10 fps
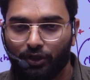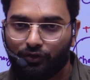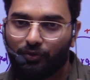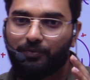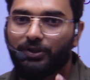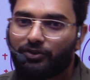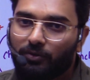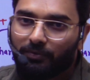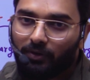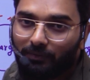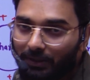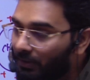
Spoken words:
So first of all, we will